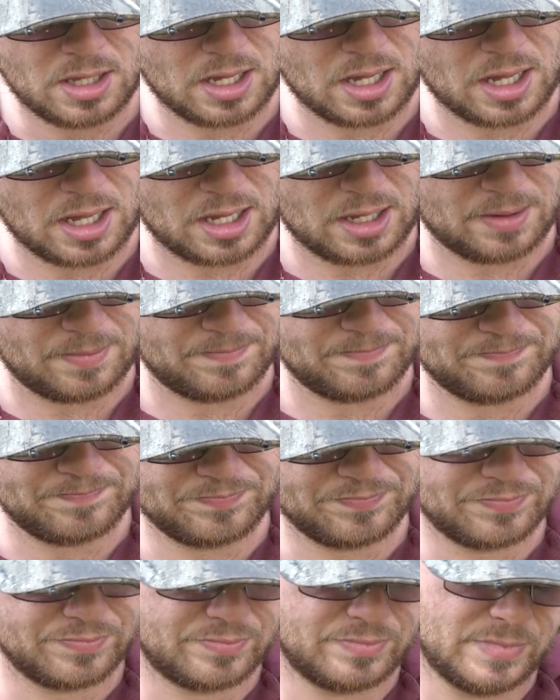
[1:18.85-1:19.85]
Let me
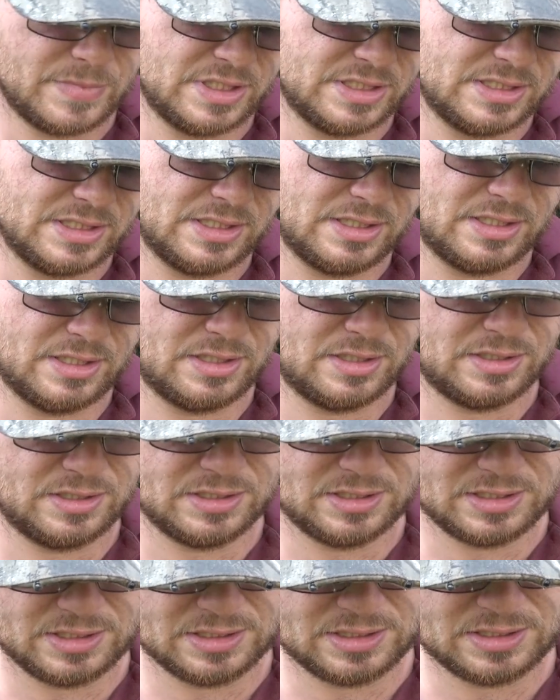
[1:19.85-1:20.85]
see here,
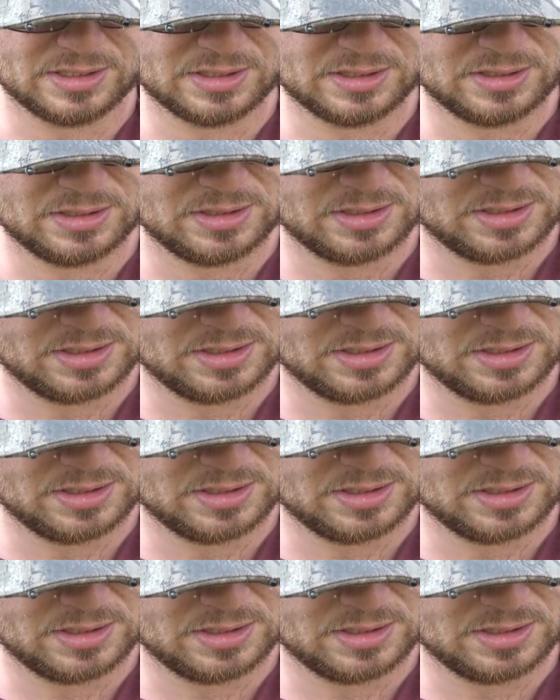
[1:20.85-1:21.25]
does this?